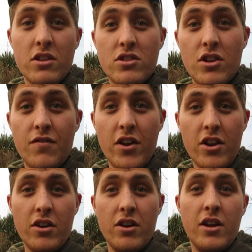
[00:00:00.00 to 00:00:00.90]
insert a
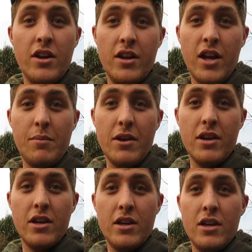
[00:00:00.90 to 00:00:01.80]
photo up
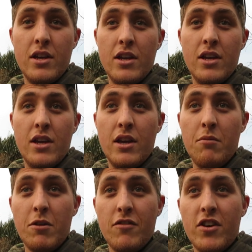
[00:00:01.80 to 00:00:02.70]
here
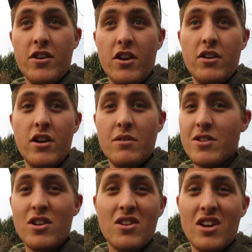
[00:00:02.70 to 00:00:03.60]
but if I don't I'm
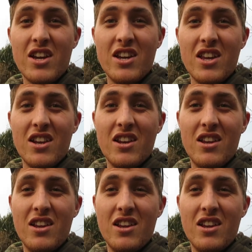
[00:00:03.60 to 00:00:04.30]
just gonna look like an idiot